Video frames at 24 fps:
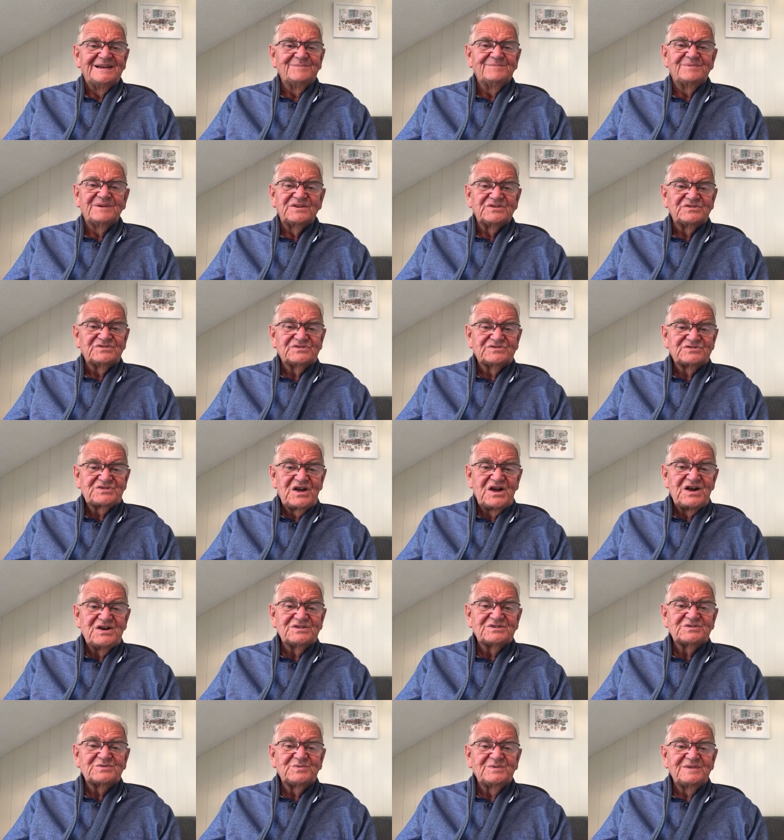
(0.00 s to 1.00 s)
But it
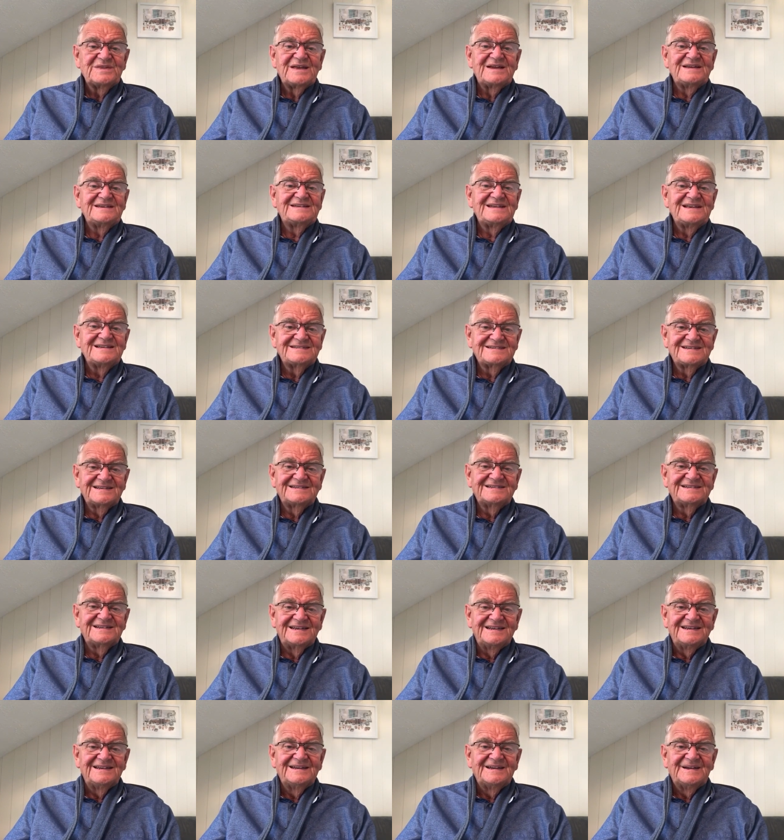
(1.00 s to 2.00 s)
starts with
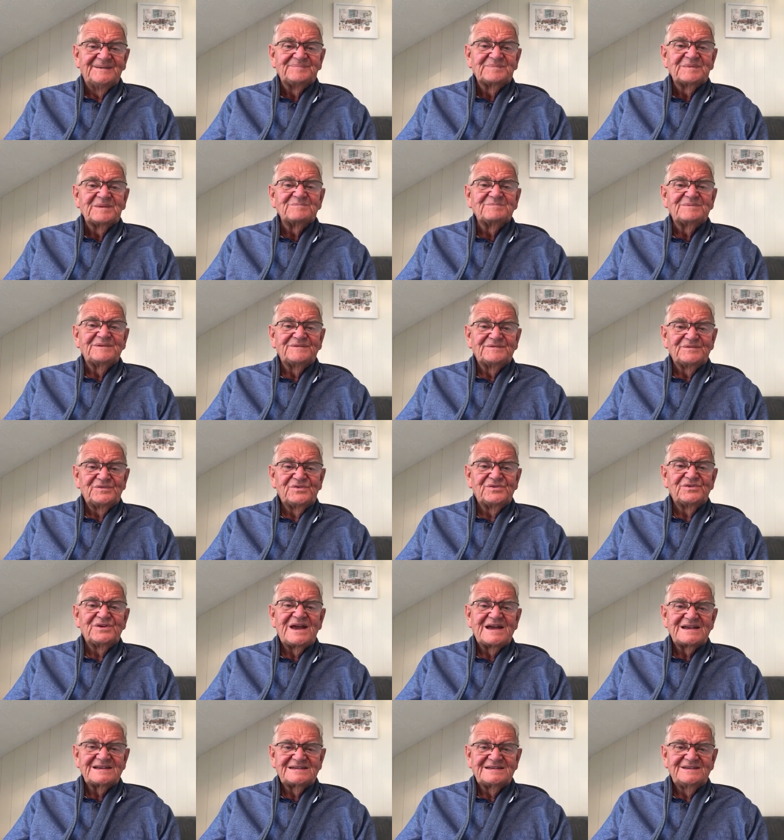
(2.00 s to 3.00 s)
identity
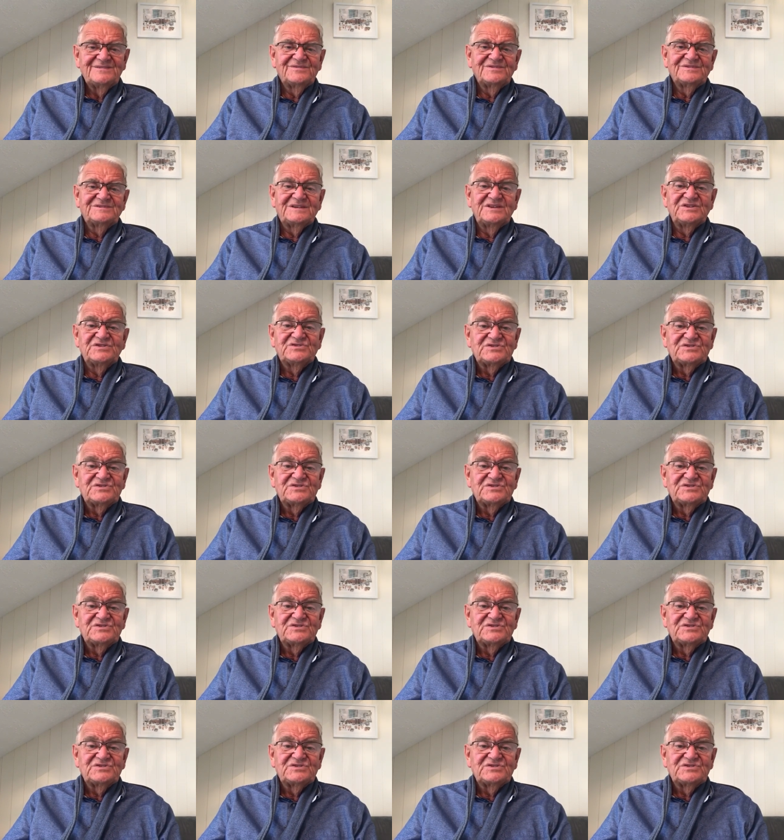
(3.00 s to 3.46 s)
before activity.